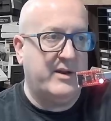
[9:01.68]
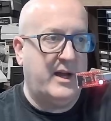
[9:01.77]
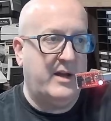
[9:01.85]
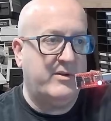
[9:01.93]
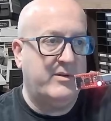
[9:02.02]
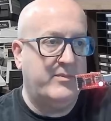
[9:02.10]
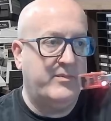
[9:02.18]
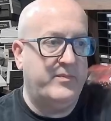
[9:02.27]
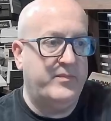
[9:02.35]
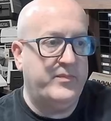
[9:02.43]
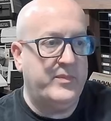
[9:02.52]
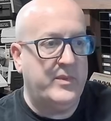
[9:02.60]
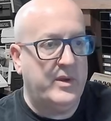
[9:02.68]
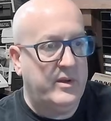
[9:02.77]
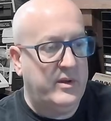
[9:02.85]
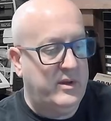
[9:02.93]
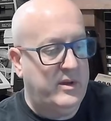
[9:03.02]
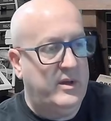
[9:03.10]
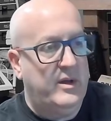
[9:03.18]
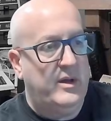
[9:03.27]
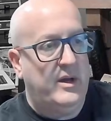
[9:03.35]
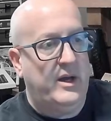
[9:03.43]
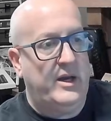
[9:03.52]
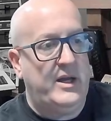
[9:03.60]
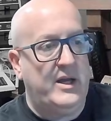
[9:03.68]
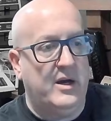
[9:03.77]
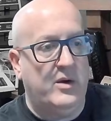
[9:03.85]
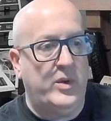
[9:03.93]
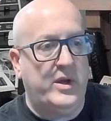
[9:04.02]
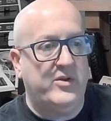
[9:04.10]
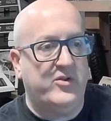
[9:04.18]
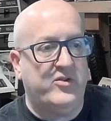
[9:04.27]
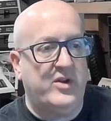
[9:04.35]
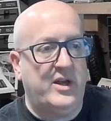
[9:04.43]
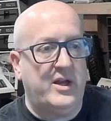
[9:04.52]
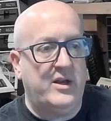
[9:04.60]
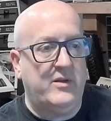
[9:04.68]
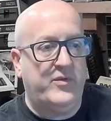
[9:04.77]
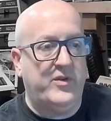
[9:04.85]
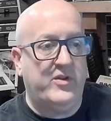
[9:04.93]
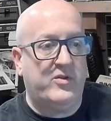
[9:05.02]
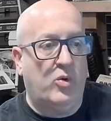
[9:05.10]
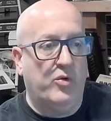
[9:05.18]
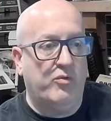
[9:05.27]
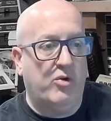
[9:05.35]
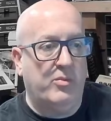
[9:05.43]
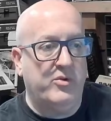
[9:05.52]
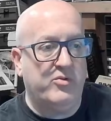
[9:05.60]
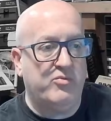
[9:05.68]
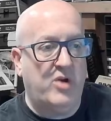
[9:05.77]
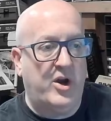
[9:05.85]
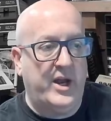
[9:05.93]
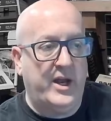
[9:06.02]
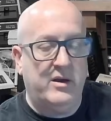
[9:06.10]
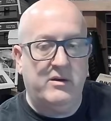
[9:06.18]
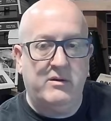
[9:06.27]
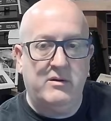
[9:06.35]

that. And here we can see that this OneROM is running,